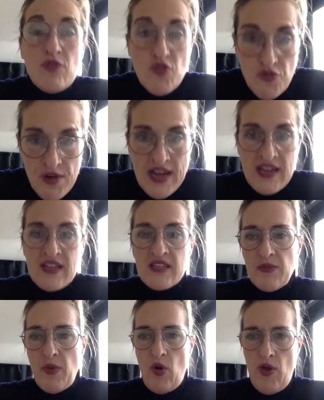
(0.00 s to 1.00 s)
great
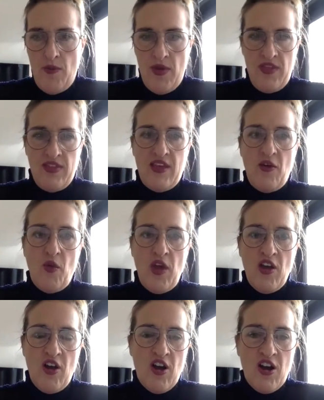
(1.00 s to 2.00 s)
disappointment that
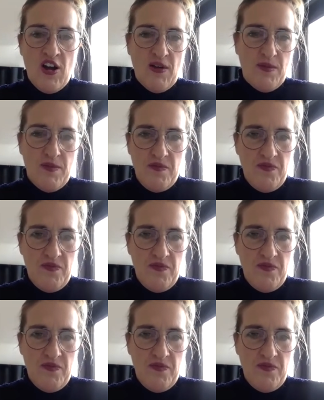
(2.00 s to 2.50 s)
we have